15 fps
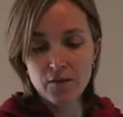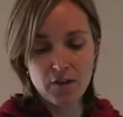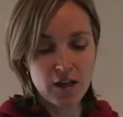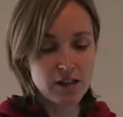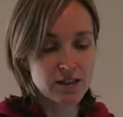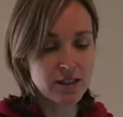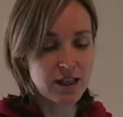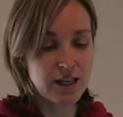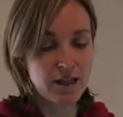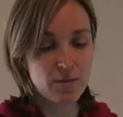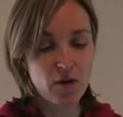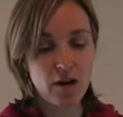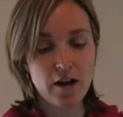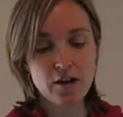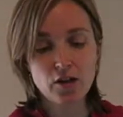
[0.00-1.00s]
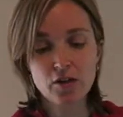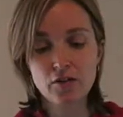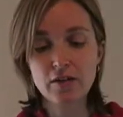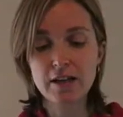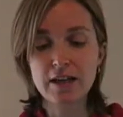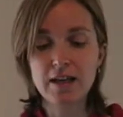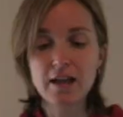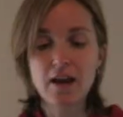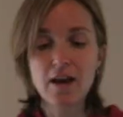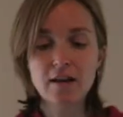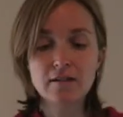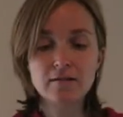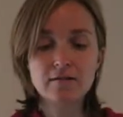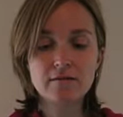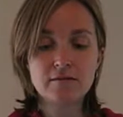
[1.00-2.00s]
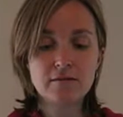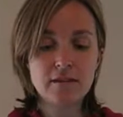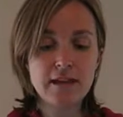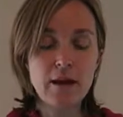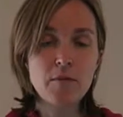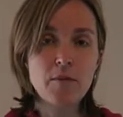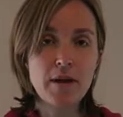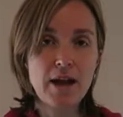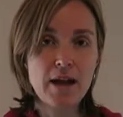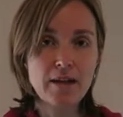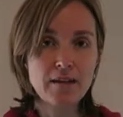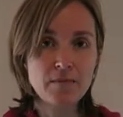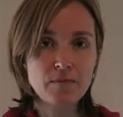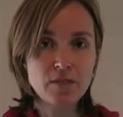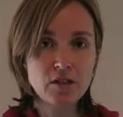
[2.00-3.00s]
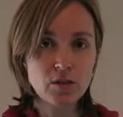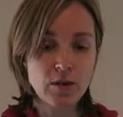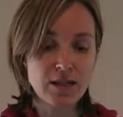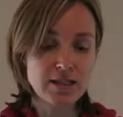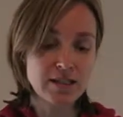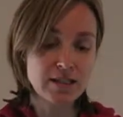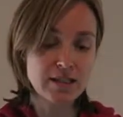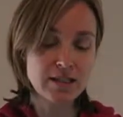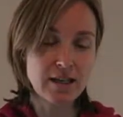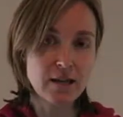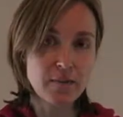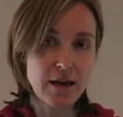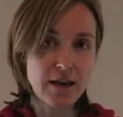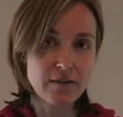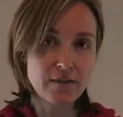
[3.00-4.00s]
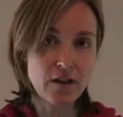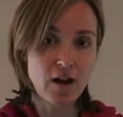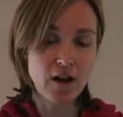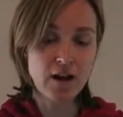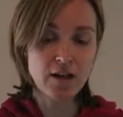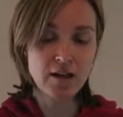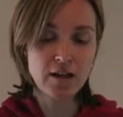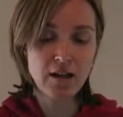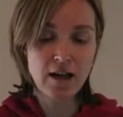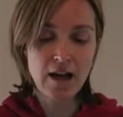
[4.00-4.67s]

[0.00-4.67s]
Firstly, my Guru Gear camera bag, 26 litre butterfly.